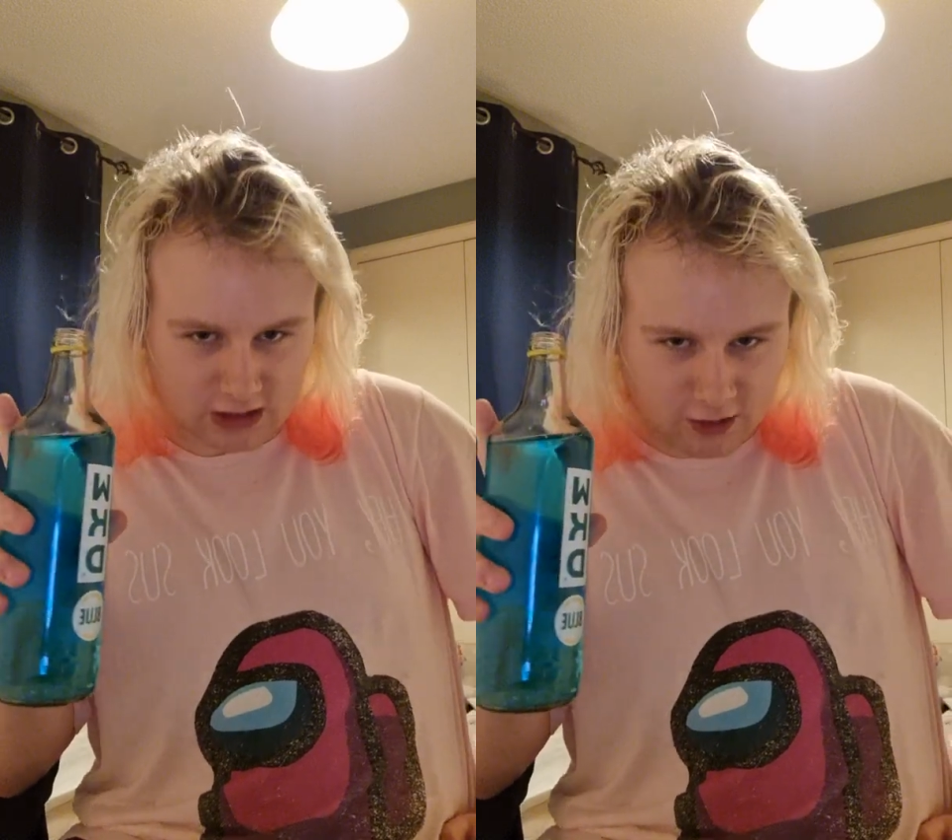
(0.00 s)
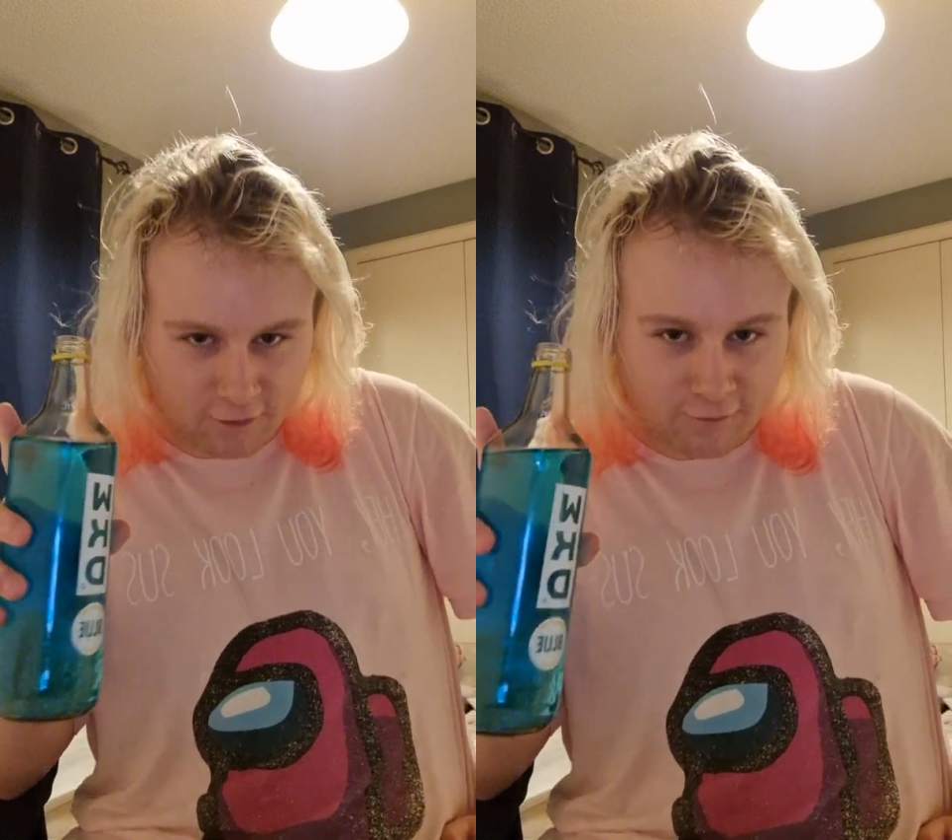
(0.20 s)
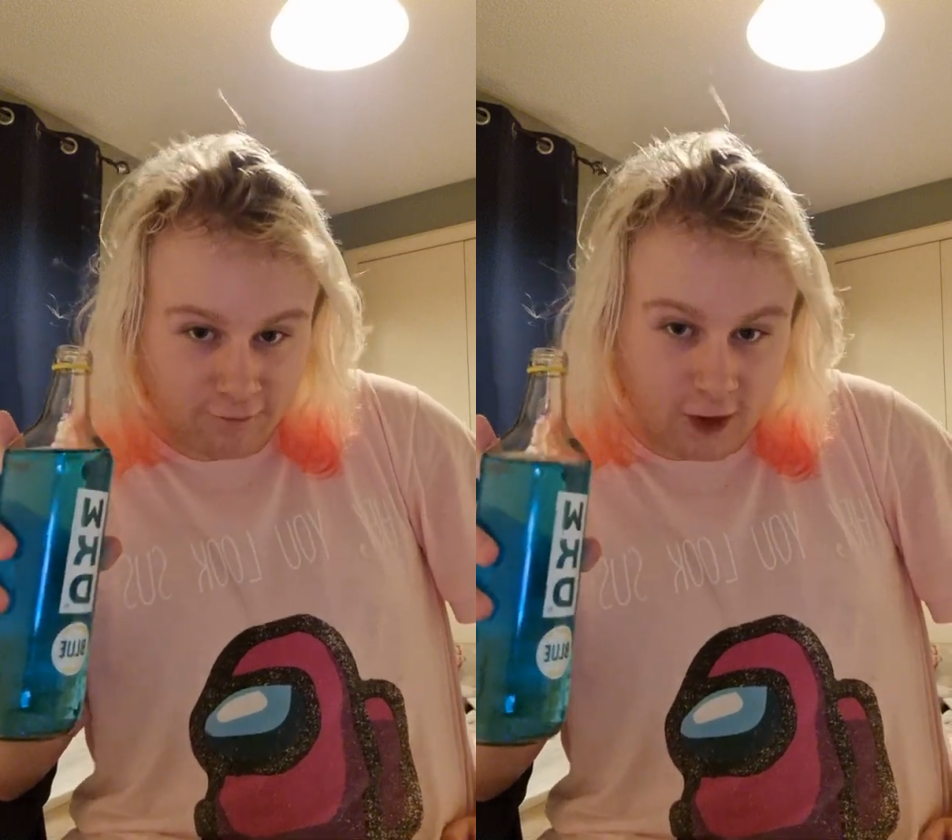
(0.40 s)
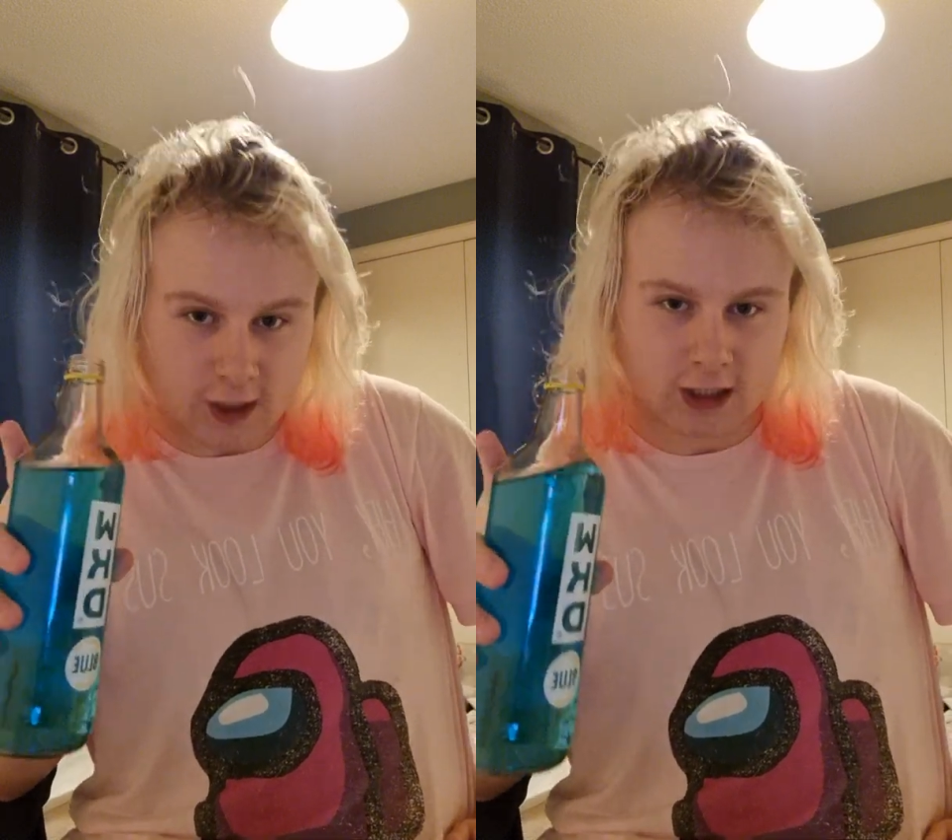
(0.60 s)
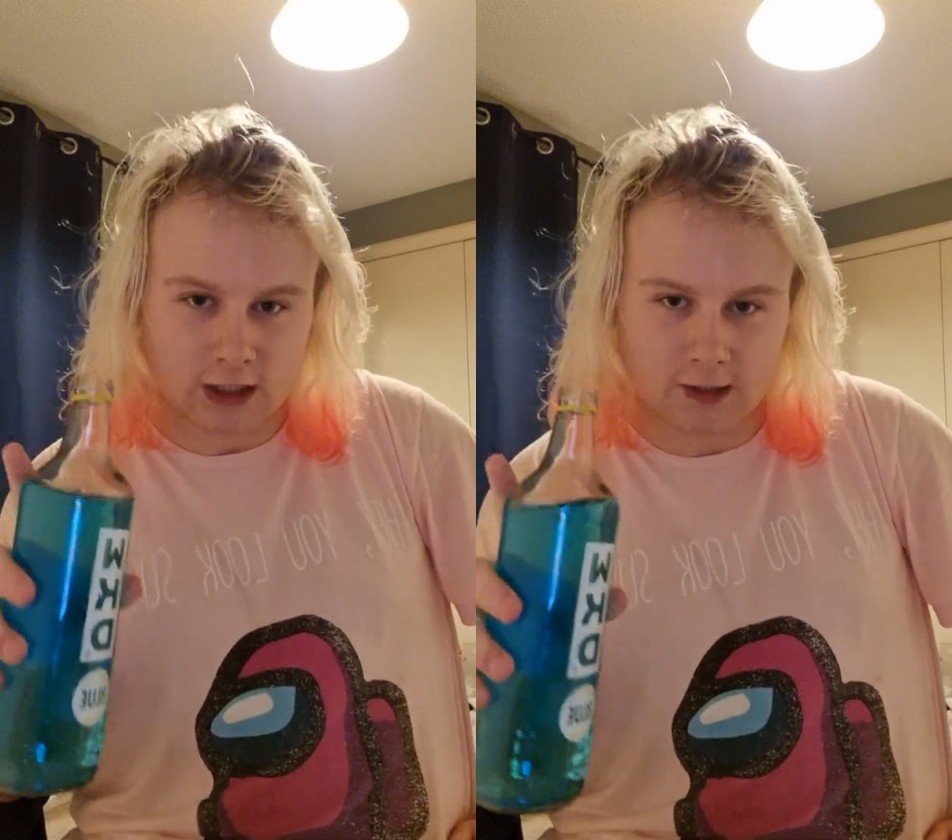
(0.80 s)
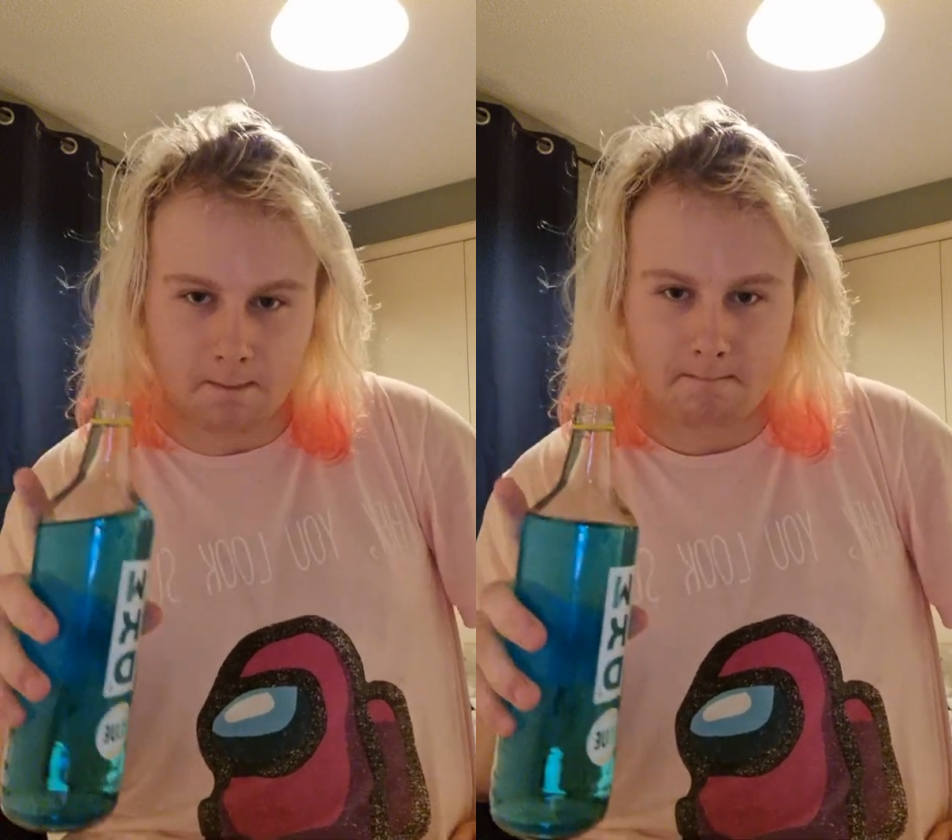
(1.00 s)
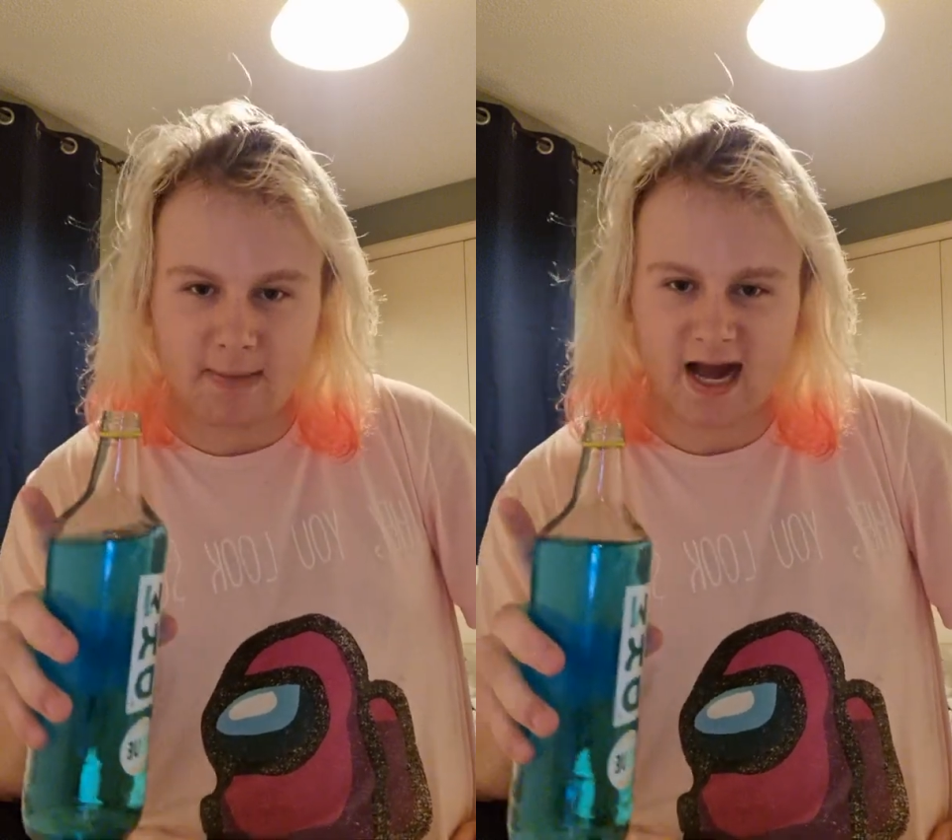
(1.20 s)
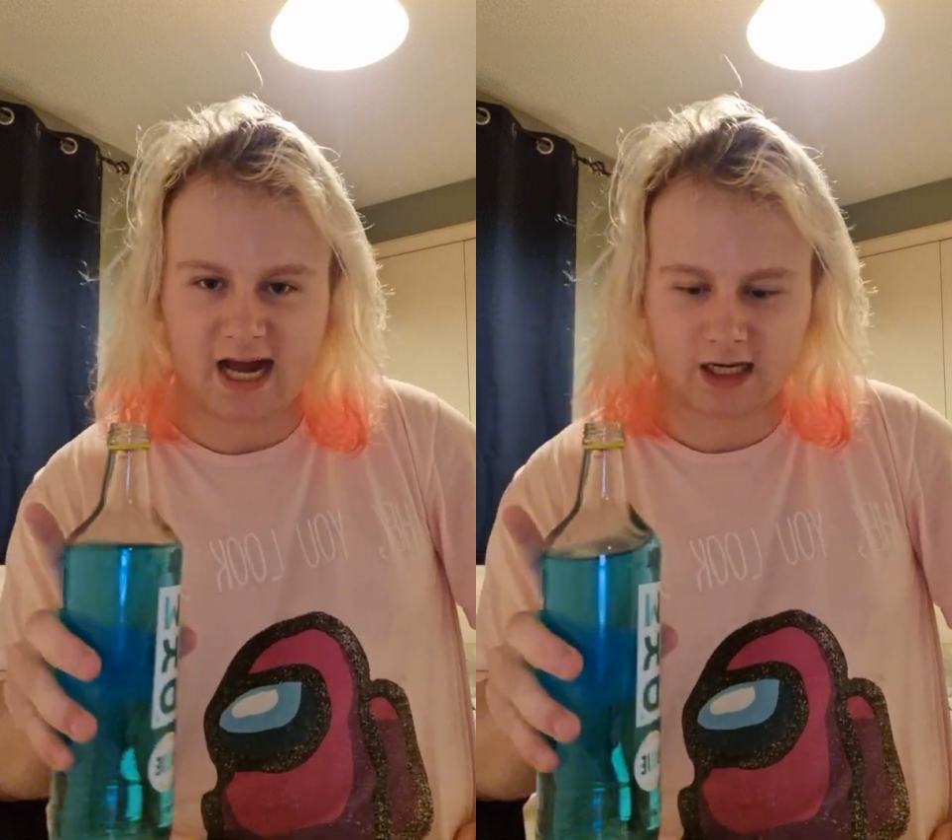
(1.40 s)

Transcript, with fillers: is fucking bad.